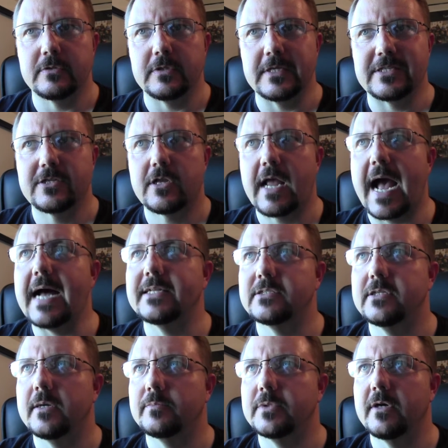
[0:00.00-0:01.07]
this
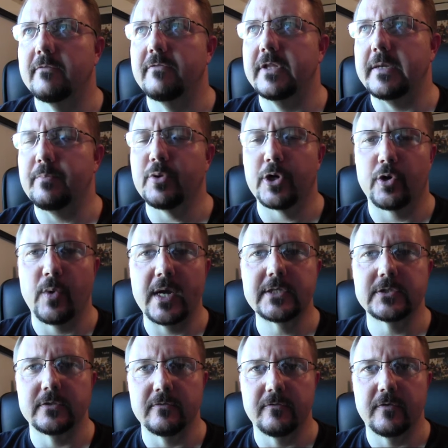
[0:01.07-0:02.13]
concept of the
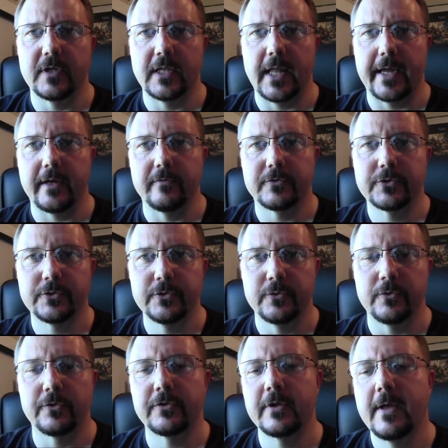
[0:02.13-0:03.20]
progressive light of
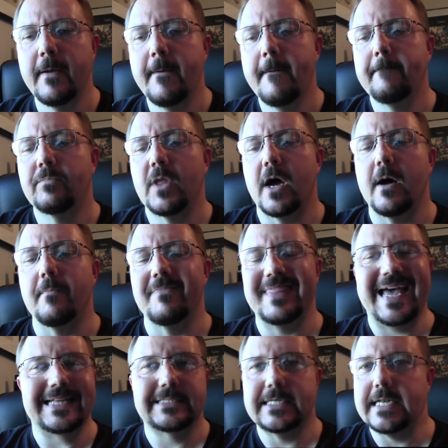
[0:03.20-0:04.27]
truth,
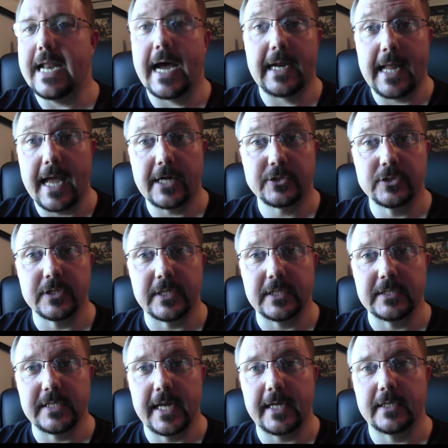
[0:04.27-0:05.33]
that's not actually
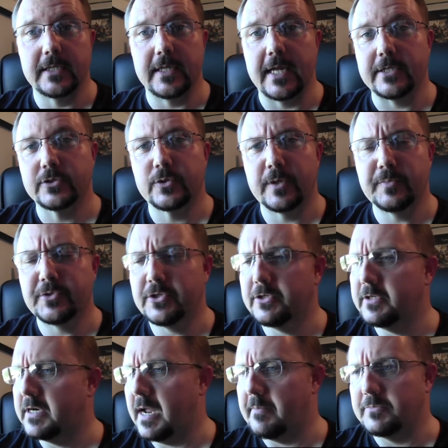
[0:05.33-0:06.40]
contained in that scripture.